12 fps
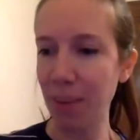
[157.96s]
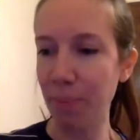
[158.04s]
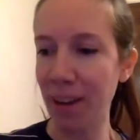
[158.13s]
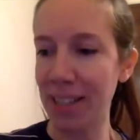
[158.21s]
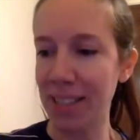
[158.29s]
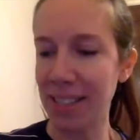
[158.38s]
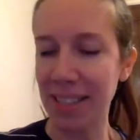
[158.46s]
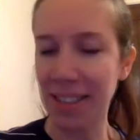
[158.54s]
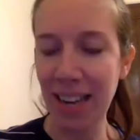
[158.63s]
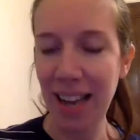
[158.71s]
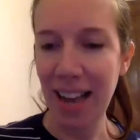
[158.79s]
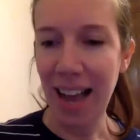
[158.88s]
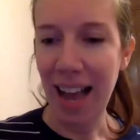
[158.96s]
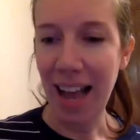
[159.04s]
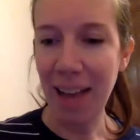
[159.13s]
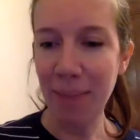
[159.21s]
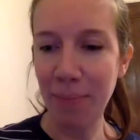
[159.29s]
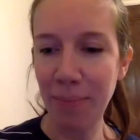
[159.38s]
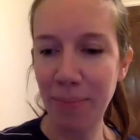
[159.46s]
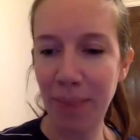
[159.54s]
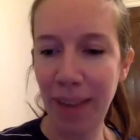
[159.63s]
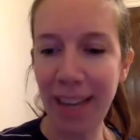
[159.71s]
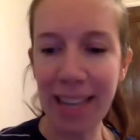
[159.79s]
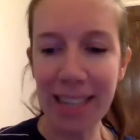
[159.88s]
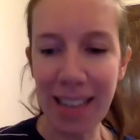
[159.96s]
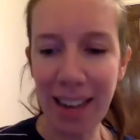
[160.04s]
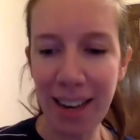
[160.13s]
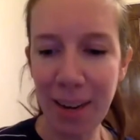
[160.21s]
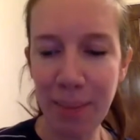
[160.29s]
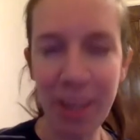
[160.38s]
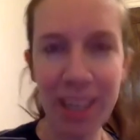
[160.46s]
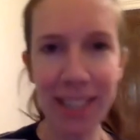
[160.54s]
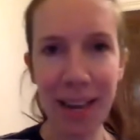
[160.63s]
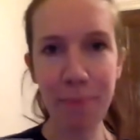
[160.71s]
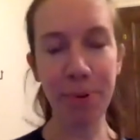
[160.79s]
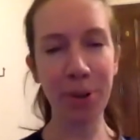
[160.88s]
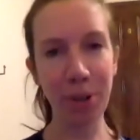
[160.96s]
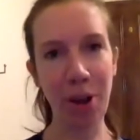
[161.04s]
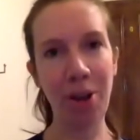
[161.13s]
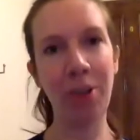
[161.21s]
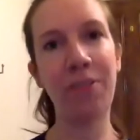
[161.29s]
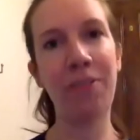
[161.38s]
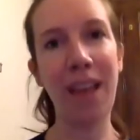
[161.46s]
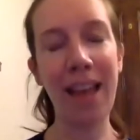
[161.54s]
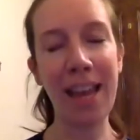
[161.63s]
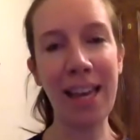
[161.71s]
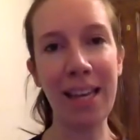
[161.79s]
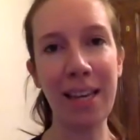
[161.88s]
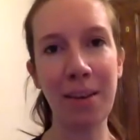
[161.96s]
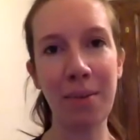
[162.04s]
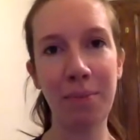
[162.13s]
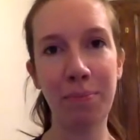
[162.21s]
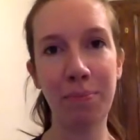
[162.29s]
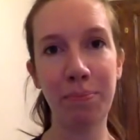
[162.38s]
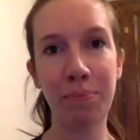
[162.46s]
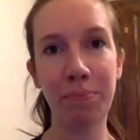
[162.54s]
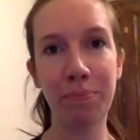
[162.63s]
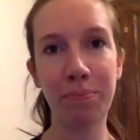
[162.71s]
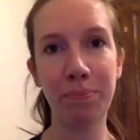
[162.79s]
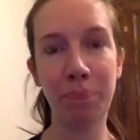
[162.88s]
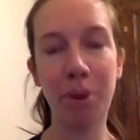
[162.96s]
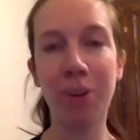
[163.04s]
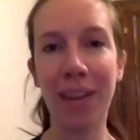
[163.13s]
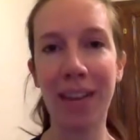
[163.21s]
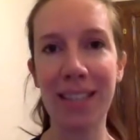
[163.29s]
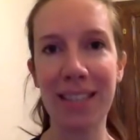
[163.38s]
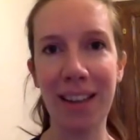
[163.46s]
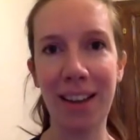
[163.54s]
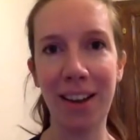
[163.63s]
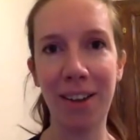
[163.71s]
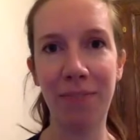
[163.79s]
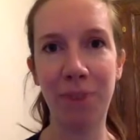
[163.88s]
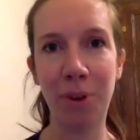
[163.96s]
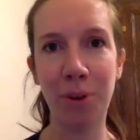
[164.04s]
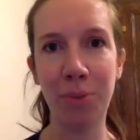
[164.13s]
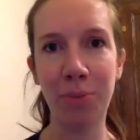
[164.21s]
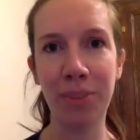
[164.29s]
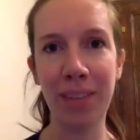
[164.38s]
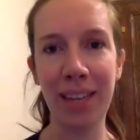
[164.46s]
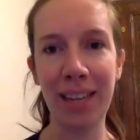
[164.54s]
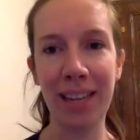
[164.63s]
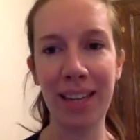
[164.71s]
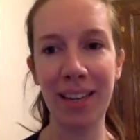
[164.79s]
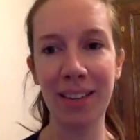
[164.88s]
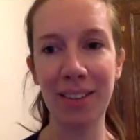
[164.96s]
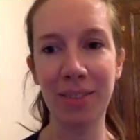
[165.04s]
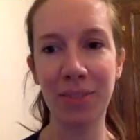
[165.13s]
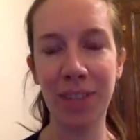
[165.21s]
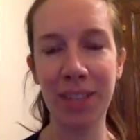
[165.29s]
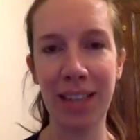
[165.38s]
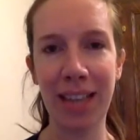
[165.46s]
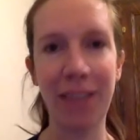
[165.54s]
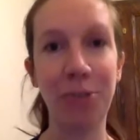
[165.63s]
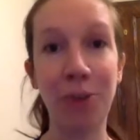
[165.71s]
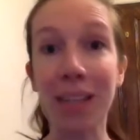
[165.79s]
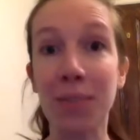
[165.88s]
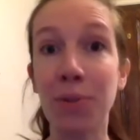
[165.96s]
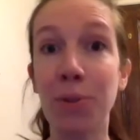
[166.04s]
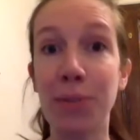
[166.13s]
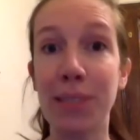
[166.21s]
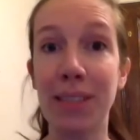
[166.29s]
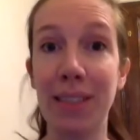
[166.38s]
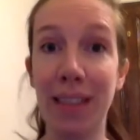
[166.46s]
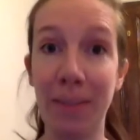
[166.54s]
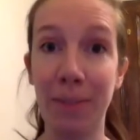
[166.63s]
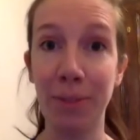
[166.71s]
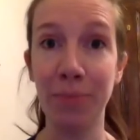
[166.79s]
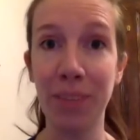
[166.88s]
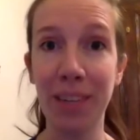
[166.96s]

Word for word: But um, I guess I am an example of a podcaster from the real the kind of grassroots level